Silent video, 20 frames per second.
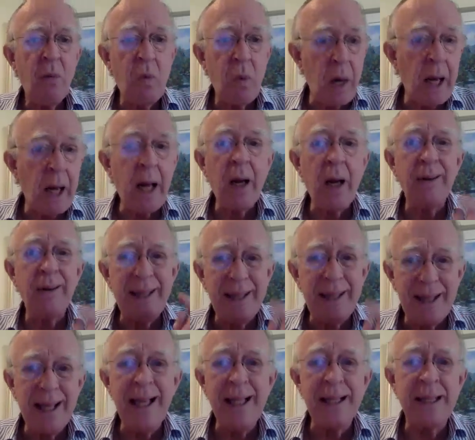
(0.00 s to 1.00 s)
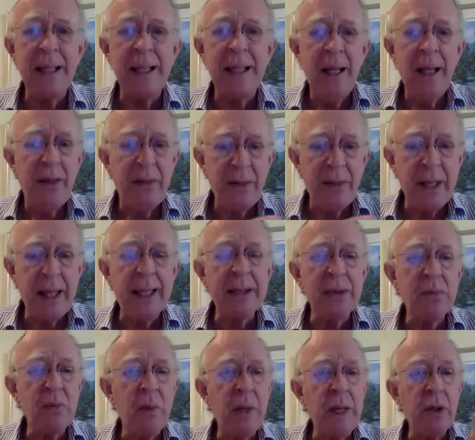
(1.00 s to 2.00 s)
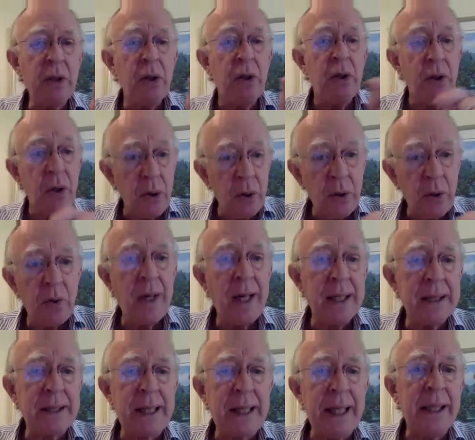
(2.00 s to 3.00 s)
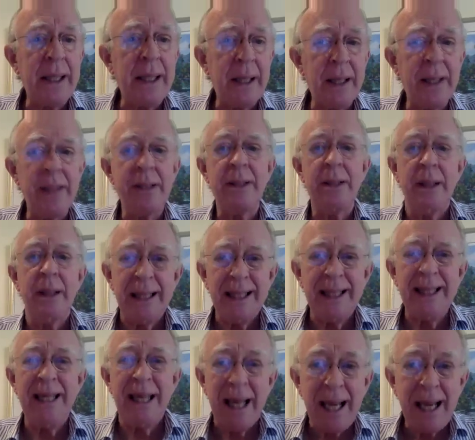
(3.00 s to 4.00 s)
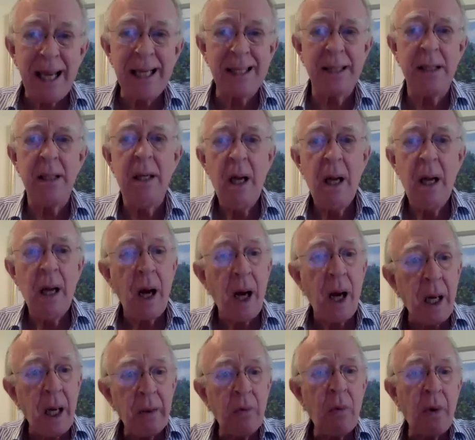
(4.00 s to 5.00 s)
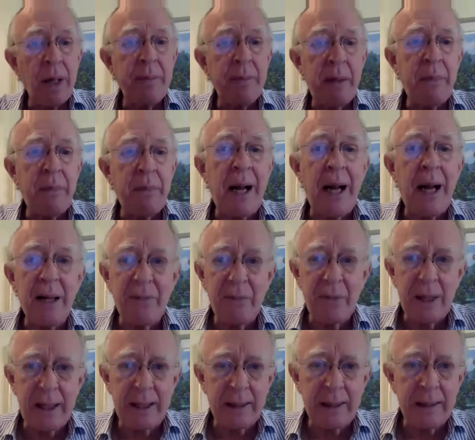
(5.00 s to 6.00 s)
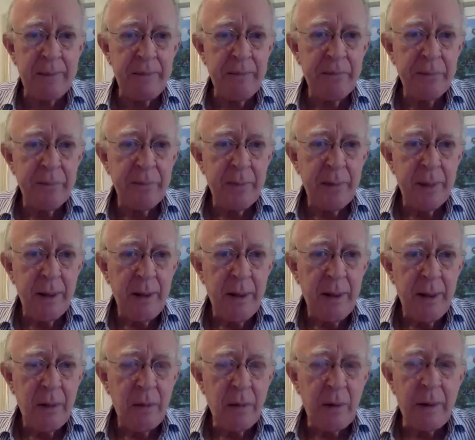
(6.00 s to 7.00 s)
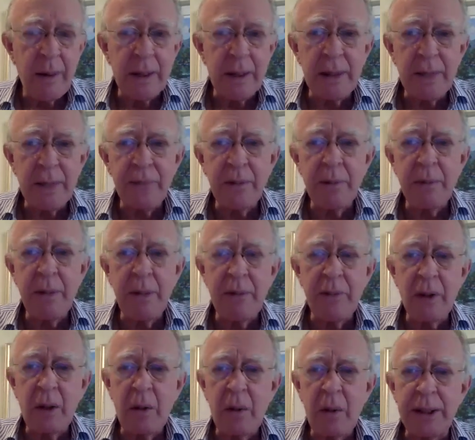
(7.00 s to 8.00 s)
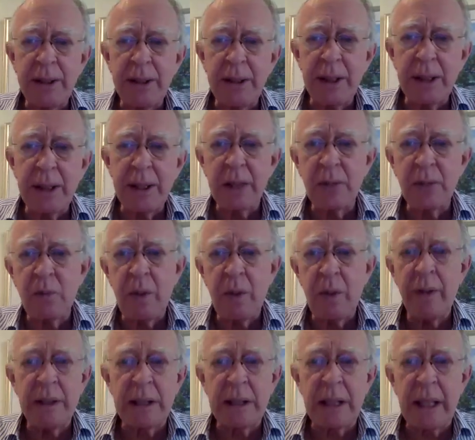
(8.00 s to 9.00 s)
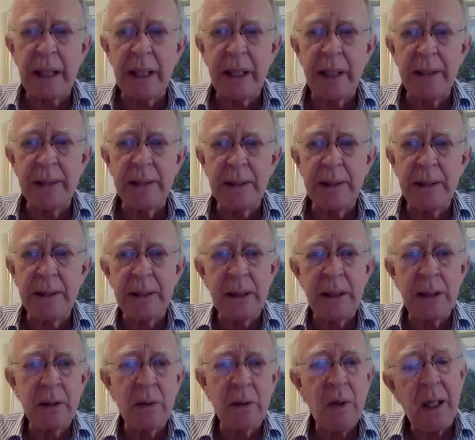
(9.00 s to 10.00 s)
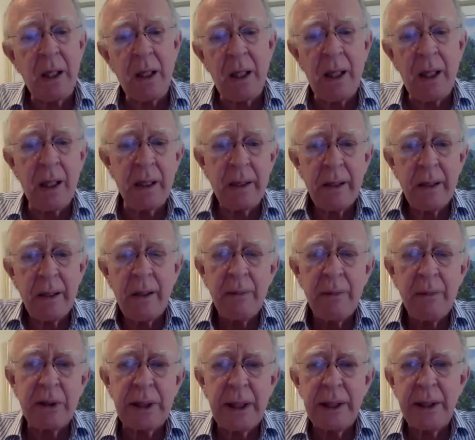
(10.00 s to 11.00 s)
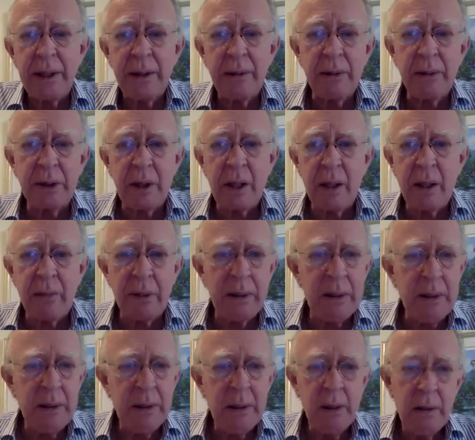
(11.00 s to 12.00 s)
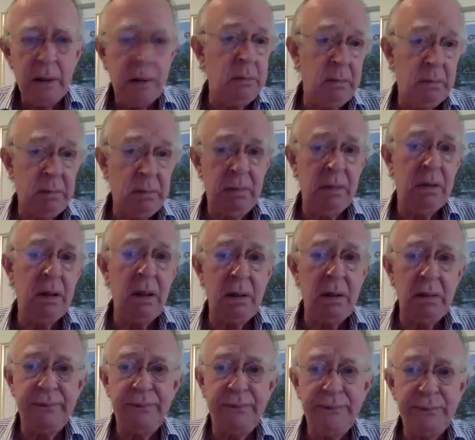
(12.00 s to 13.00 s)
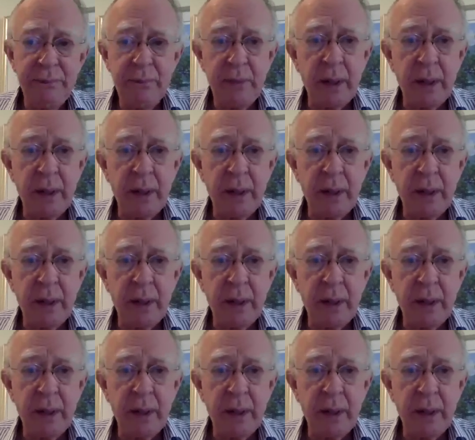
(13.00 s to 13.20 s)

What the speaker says: wow, yes, that's where you are taking us. Yes, I want to be part of that. Whereas if the question is asked, where are you taking us? And he says, well, I don't know, I'm just here to do a job. Oh,